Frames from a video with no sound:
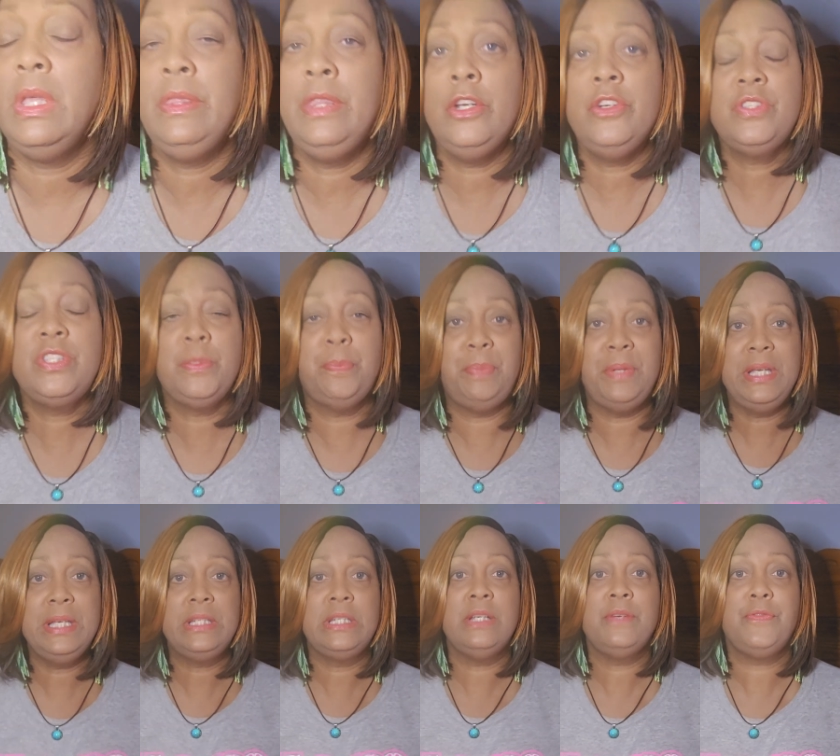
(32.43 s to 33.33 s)
there's a
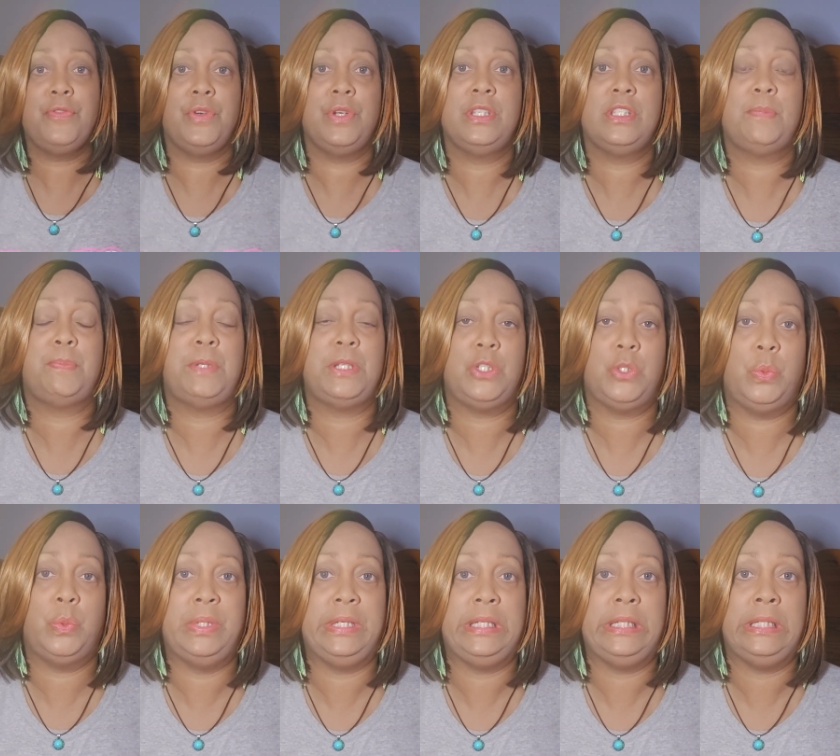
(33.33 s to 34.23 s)
big difference
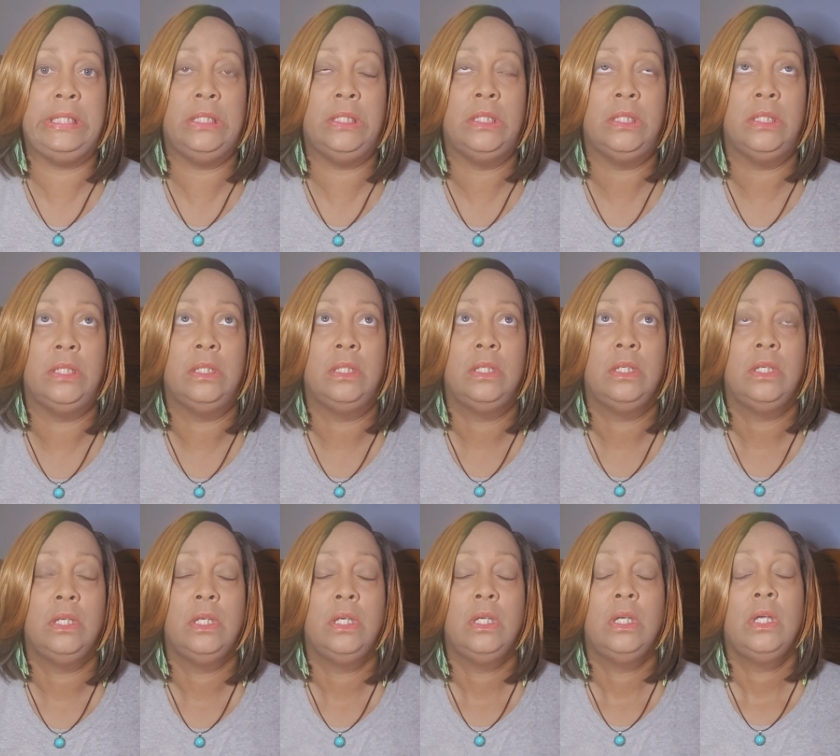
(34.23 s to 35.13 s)
between
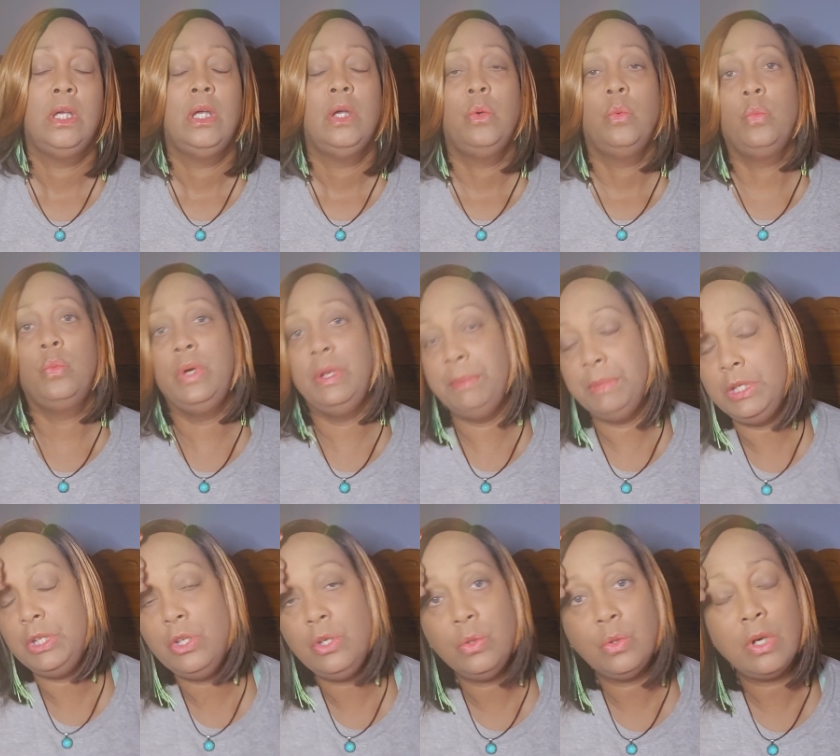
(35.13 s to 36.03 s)

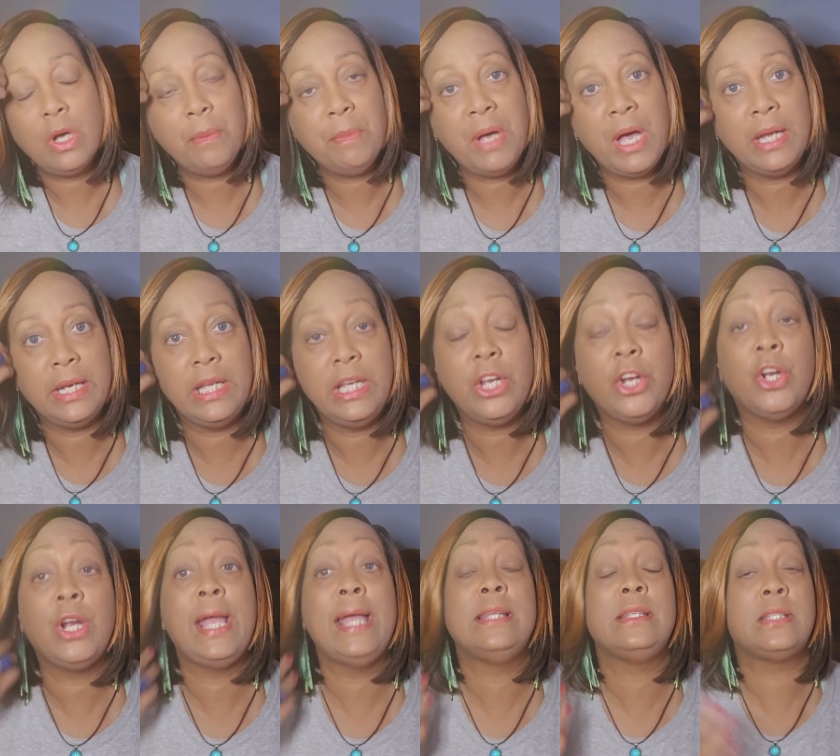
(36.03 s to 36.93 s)
women who come on
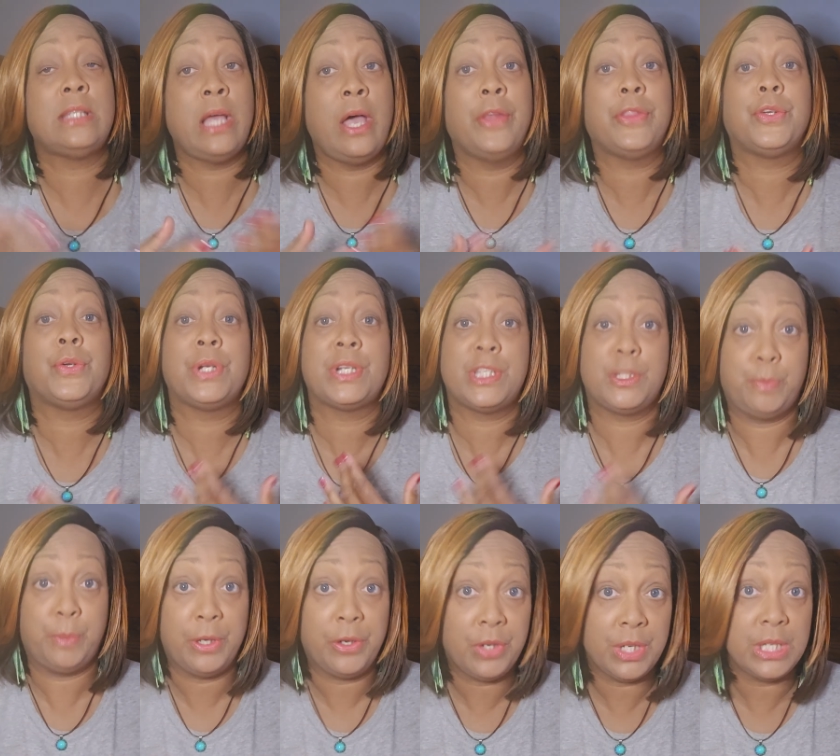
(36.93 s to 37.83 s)
here and tell their
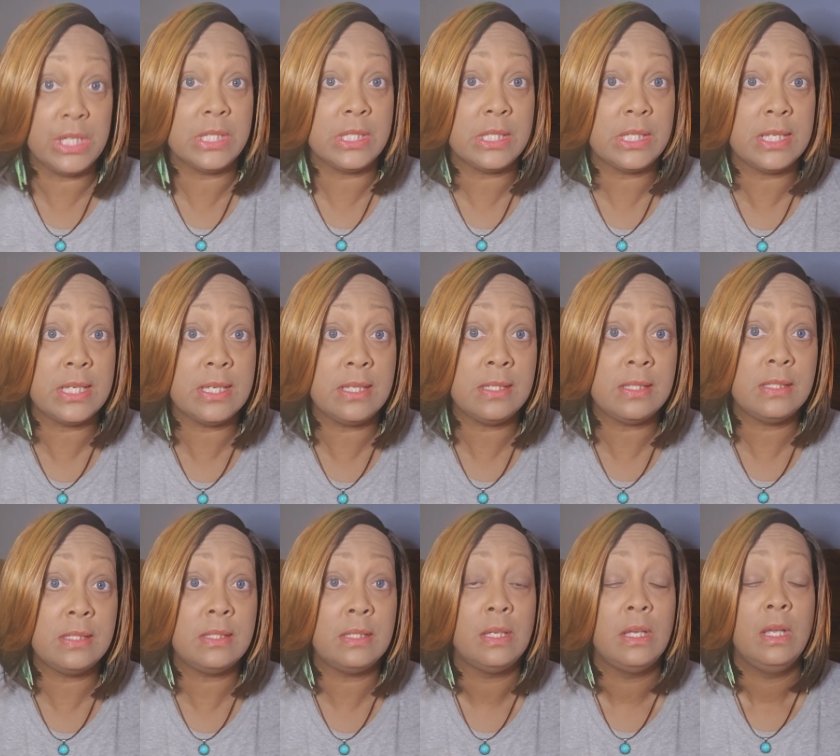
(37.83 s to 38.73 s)

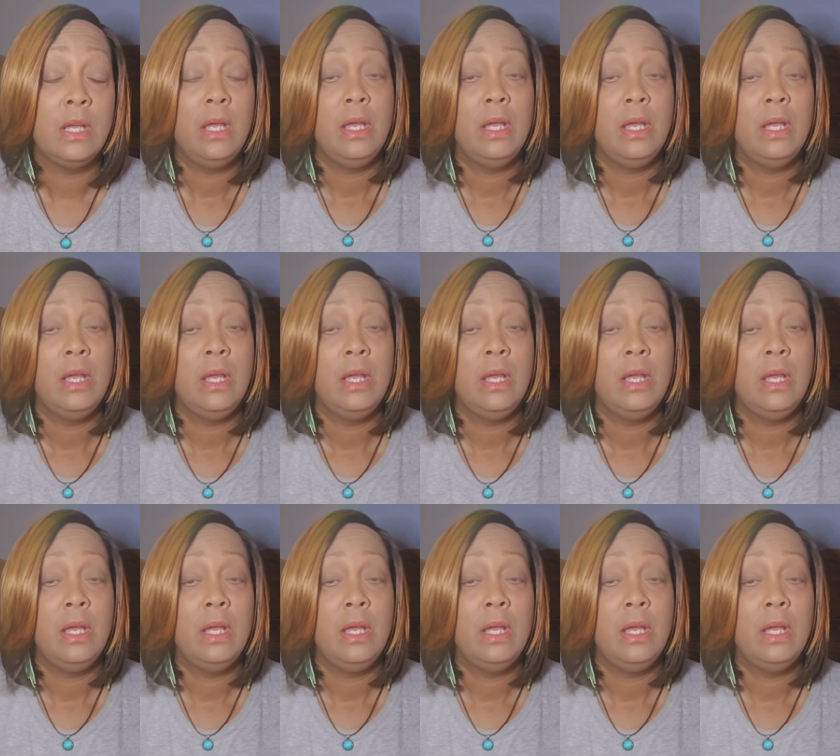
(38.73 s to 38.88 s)
experiences.